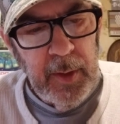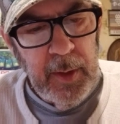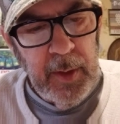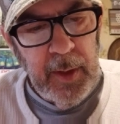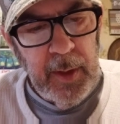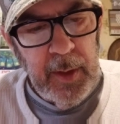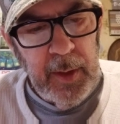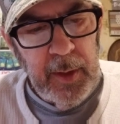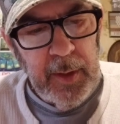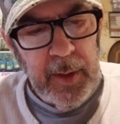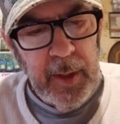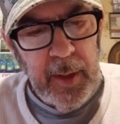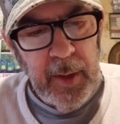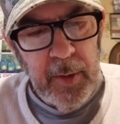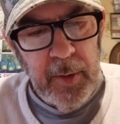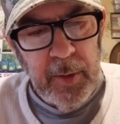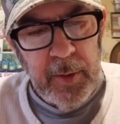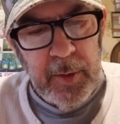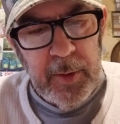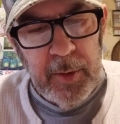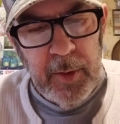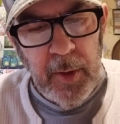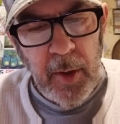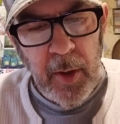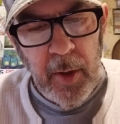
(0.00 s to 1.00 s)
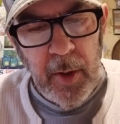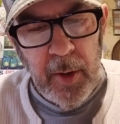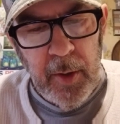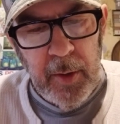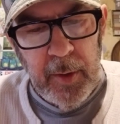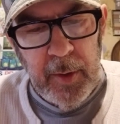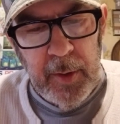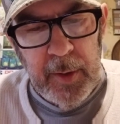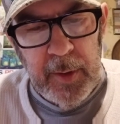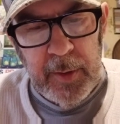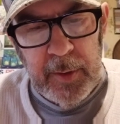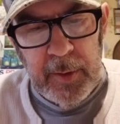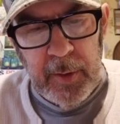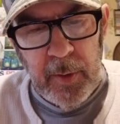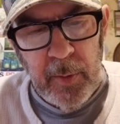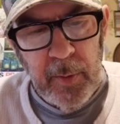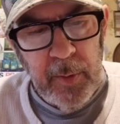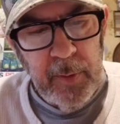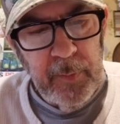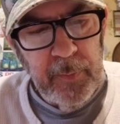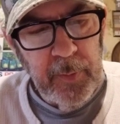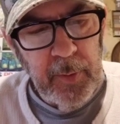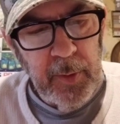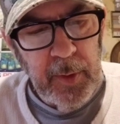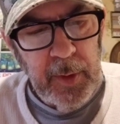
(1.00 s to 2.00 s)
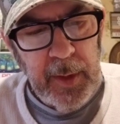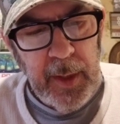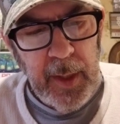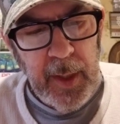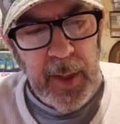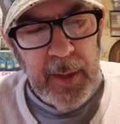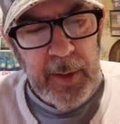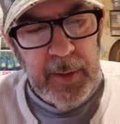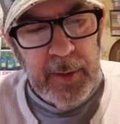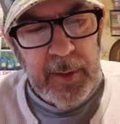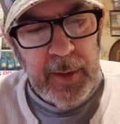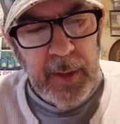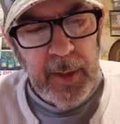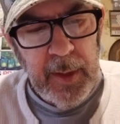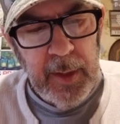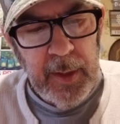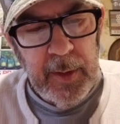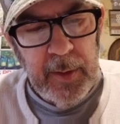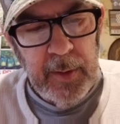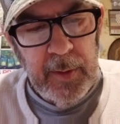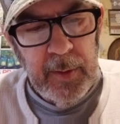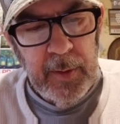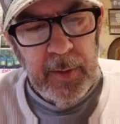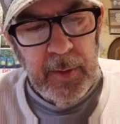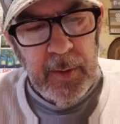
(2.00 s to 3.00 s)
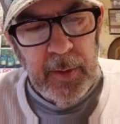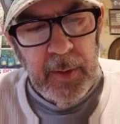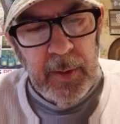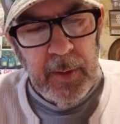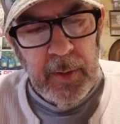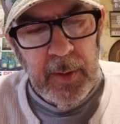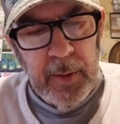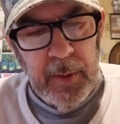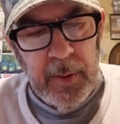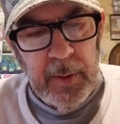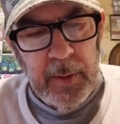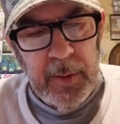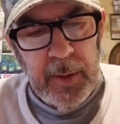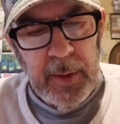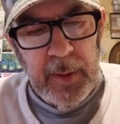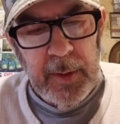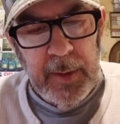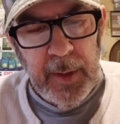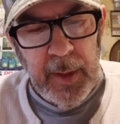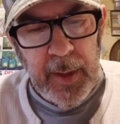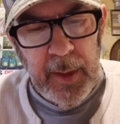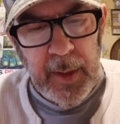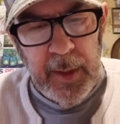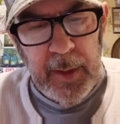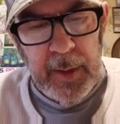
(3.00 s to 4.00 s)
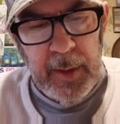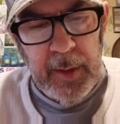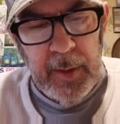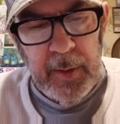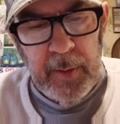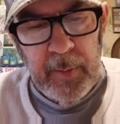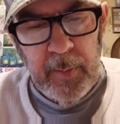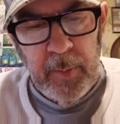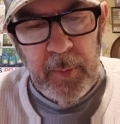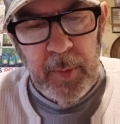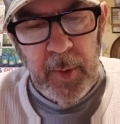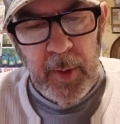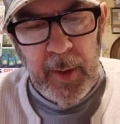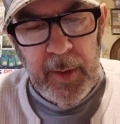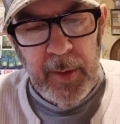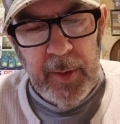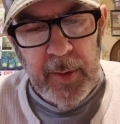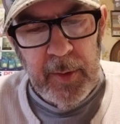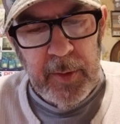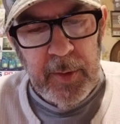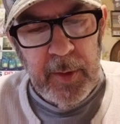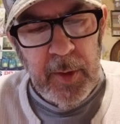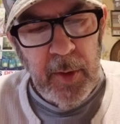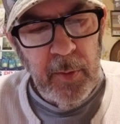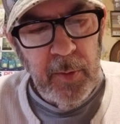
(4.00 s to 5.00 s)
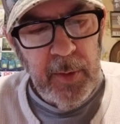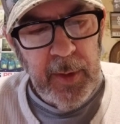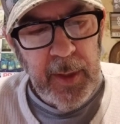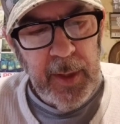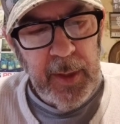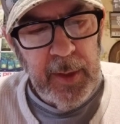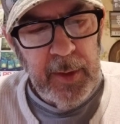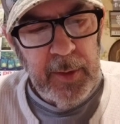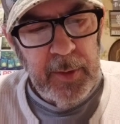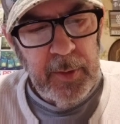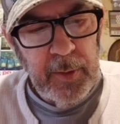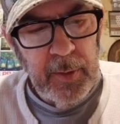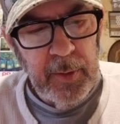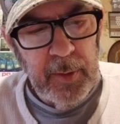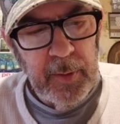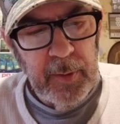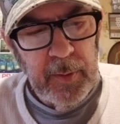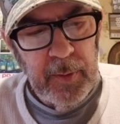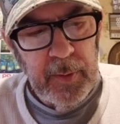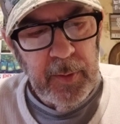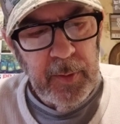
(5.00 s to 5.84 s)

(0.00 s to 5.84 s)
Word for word: And Kara's daughter is going for a CAT scan today. Pray there's no cancer.